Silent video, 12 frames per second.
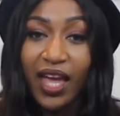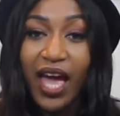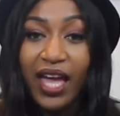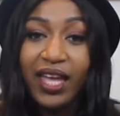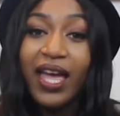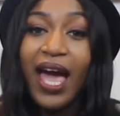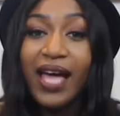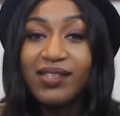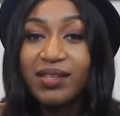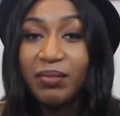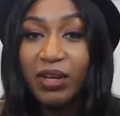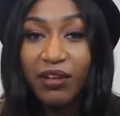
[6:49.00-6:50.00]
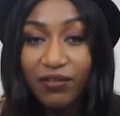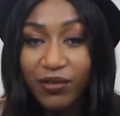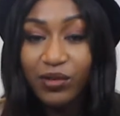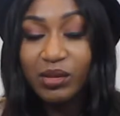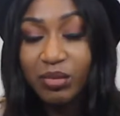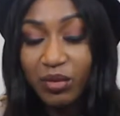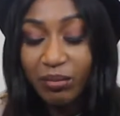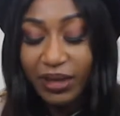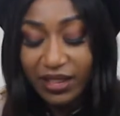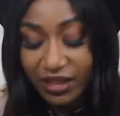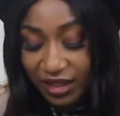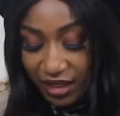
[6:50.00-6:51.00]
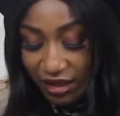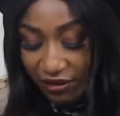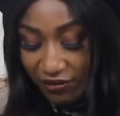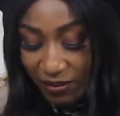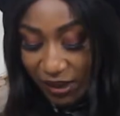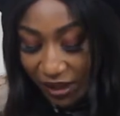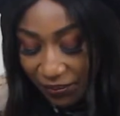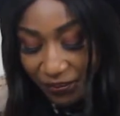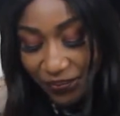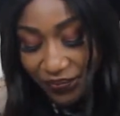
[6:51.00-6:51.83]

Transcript: it has to be affordable basically for me.